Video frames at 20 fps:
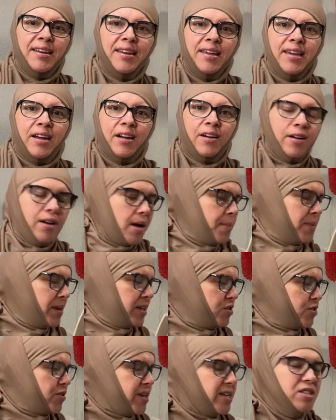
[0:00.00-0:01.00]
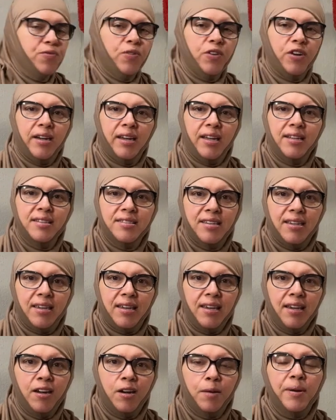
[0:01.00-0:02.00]
here. I'm going to transfer it into
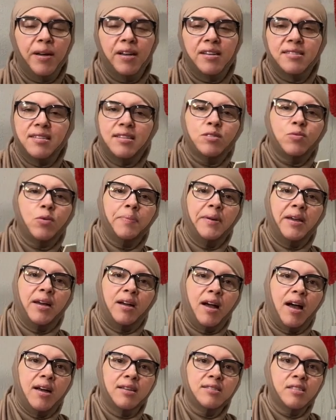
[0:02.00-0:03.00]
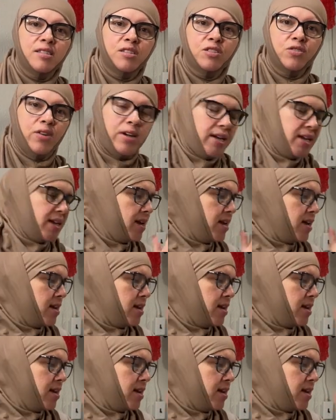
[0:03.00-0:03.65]
here because this will be a concentrate.